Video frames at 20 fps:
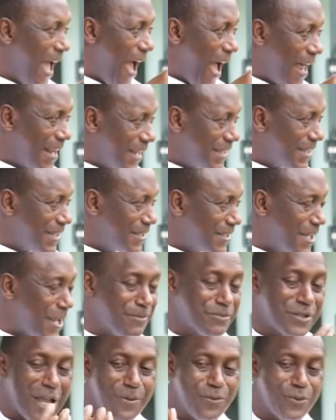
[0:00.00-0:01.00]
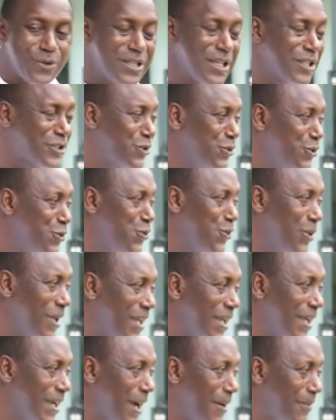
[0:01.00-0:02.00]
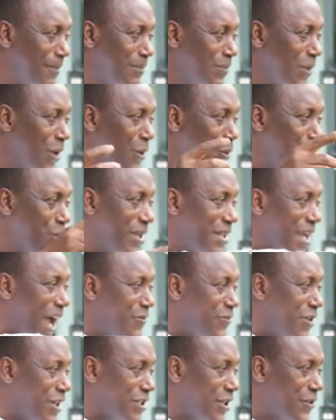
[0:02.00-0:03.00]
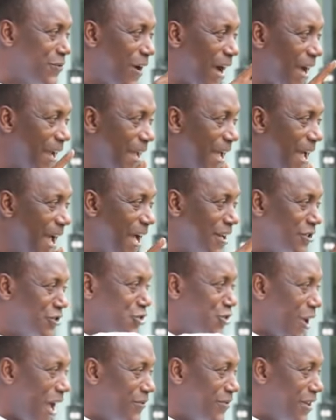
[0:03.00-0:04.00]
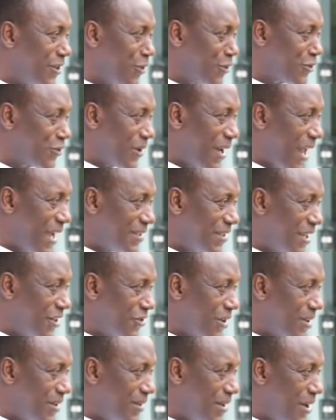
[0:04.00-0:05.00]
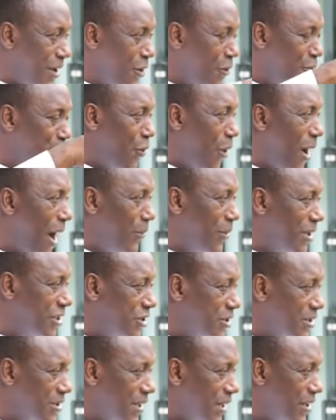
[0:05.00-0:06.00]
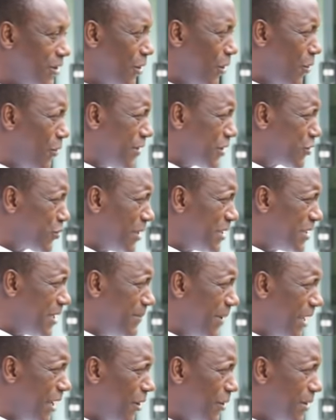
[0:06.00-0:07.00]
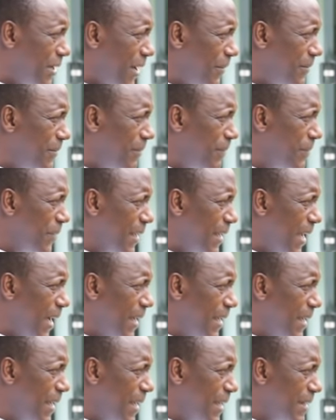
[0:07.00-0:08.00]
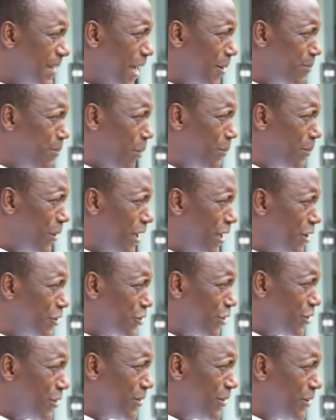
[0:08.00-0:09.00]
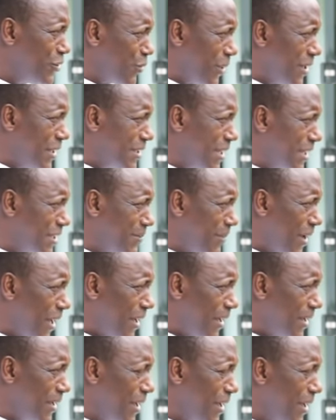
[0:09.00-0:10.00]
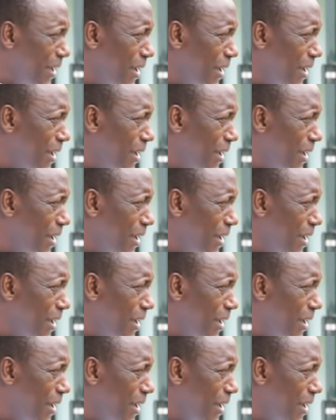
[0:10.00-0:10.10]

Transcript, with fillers: And at the same time, with this new income, we diversify and drive industrialization for our children. You're over 20 million now. Yeah? That population, 26 million.